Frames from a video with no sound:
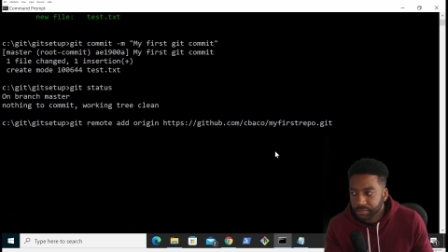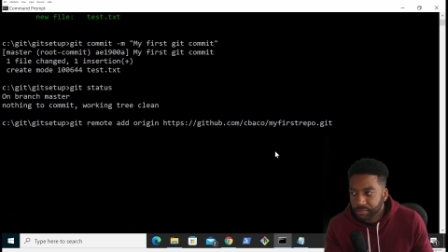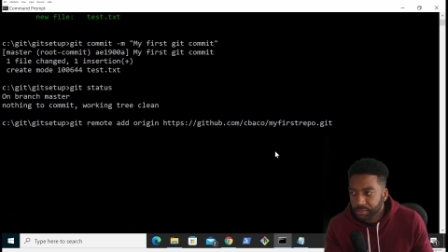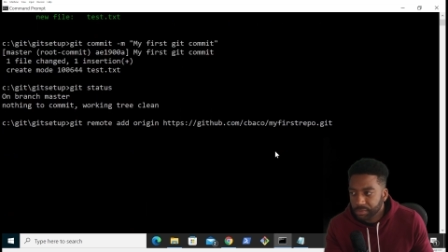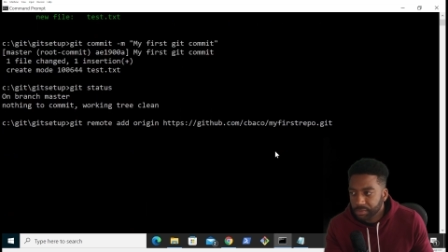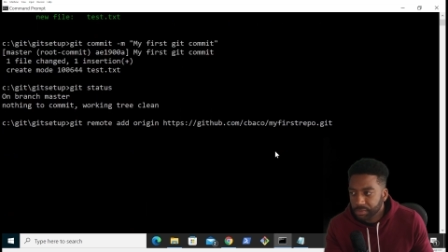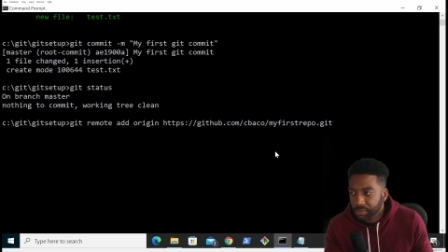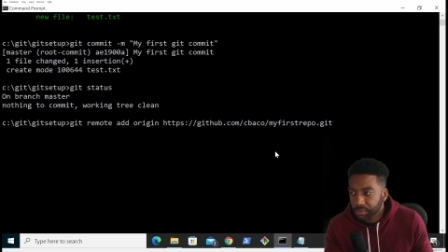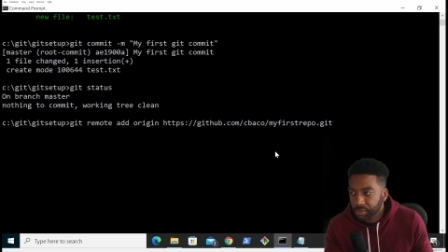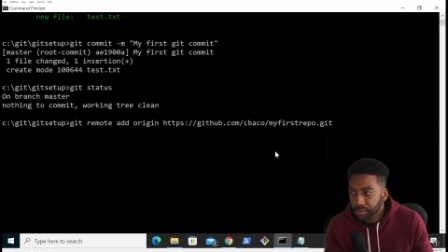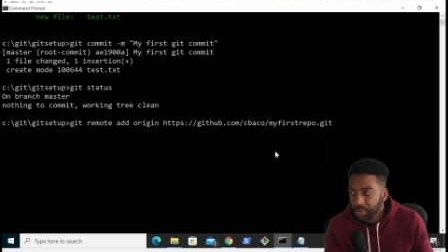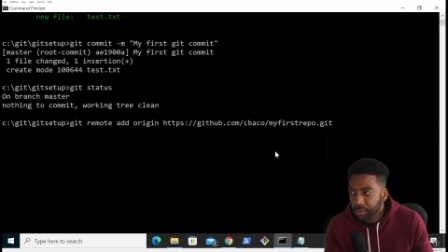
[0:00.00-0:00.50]

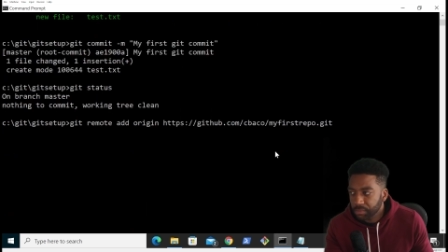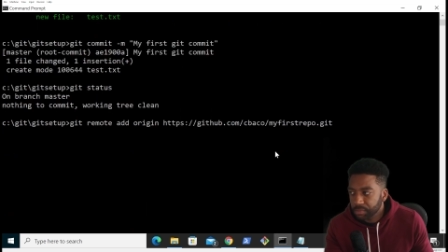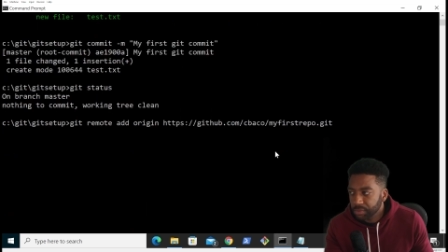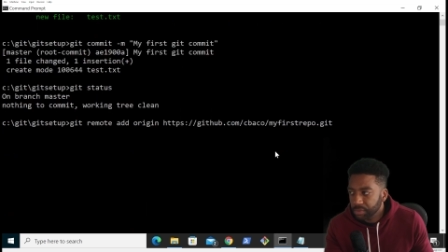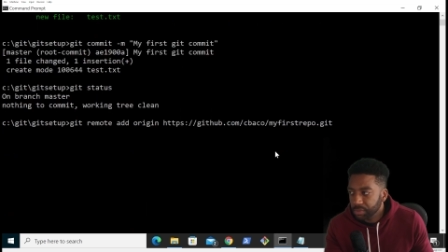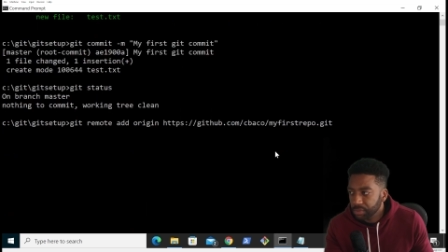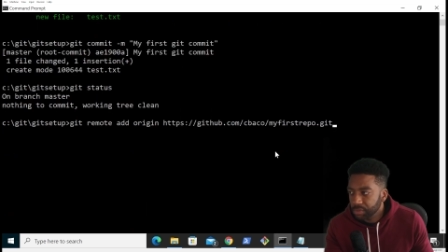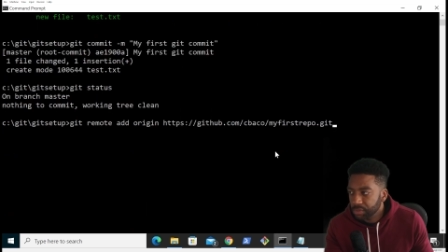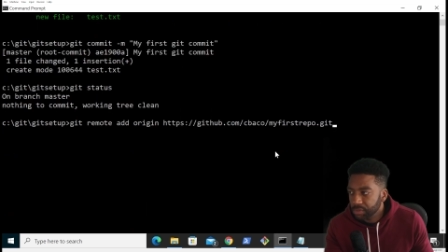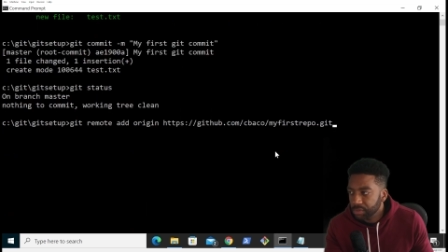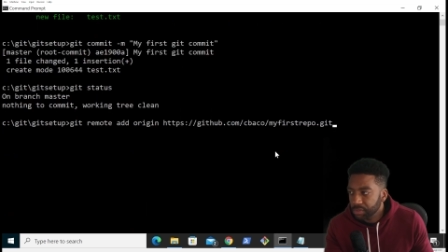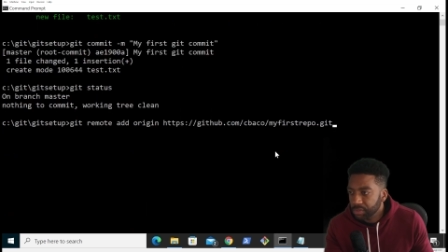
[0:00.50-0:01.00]
Scroll up so you
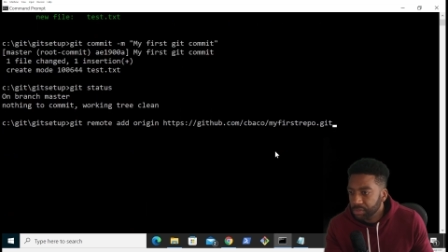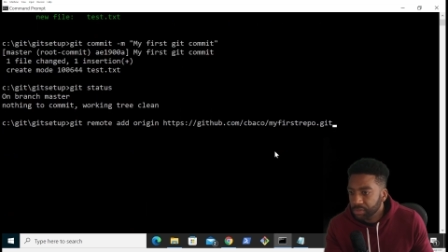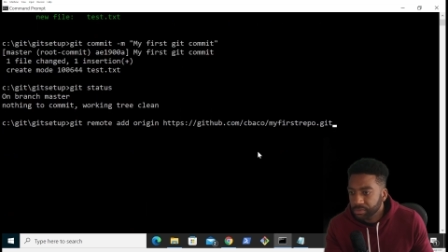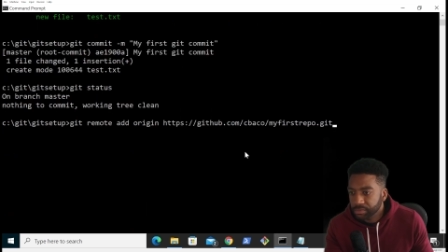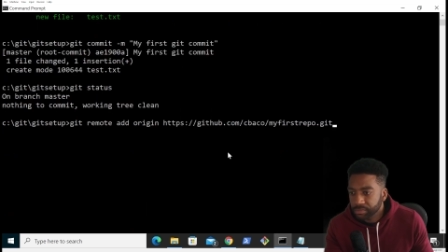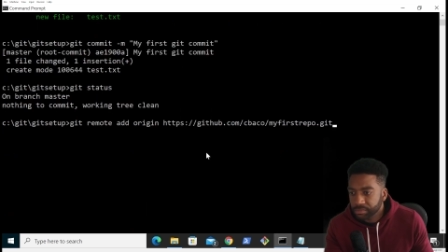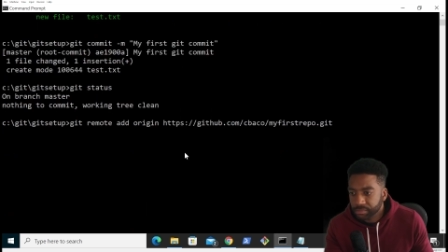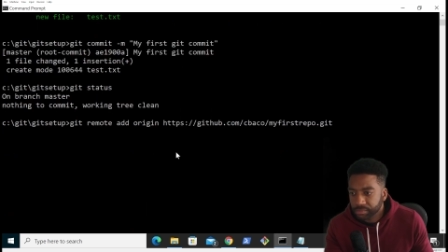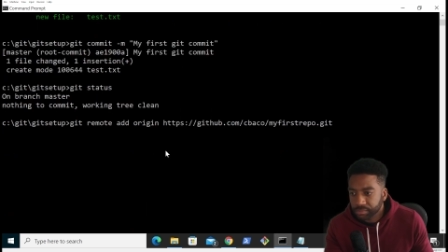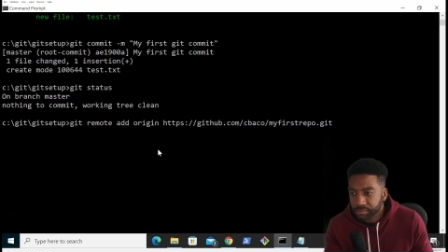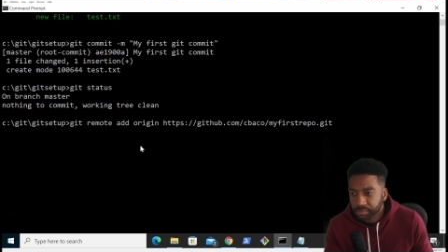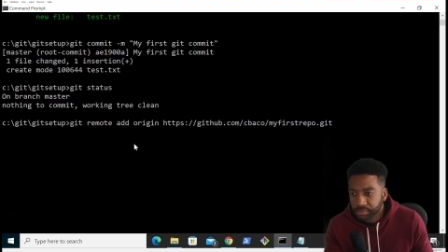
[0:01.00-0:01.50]
can see.
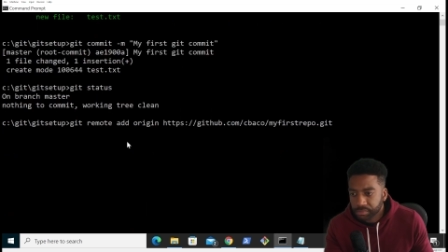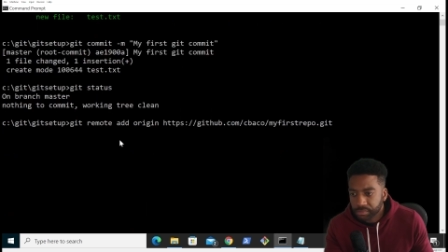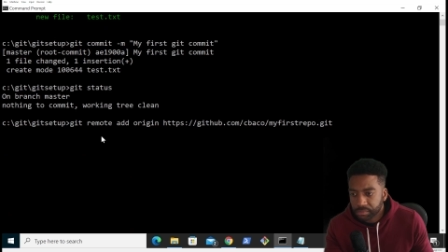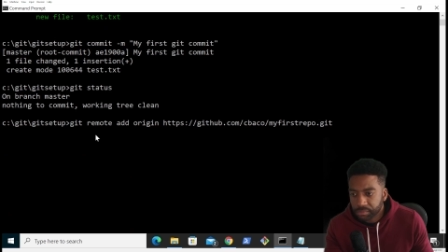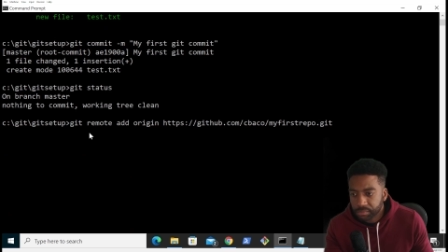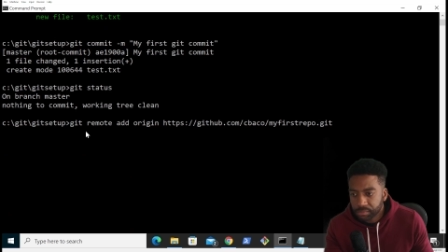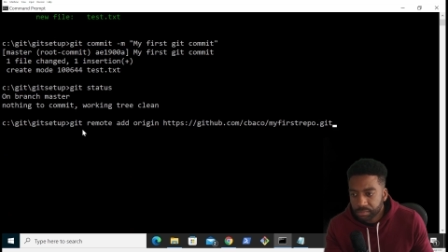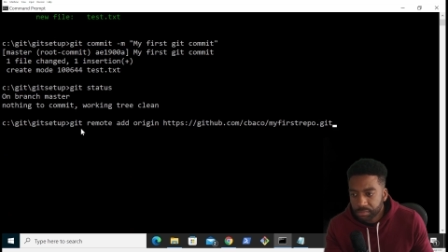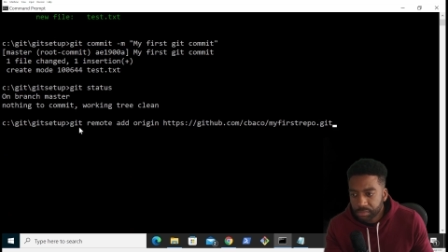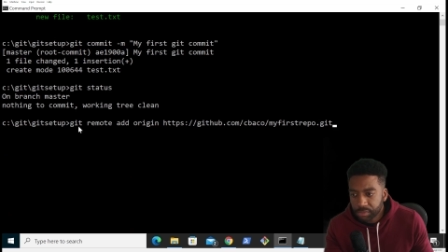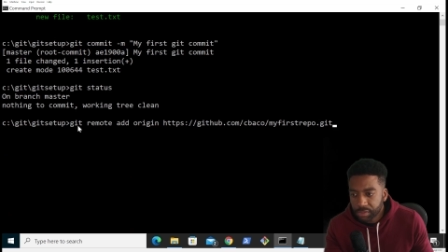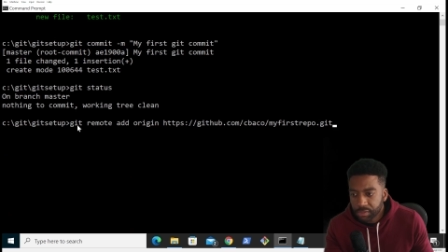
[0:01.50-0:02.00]

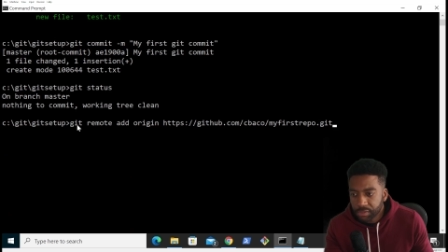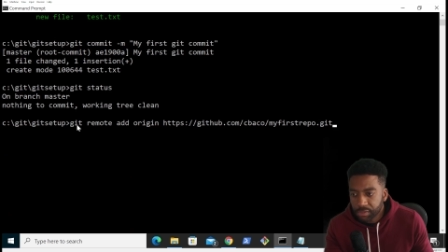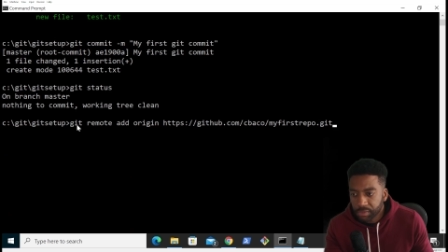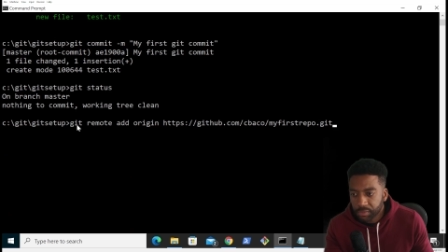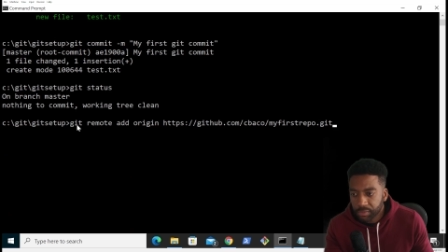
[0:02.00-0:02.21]
So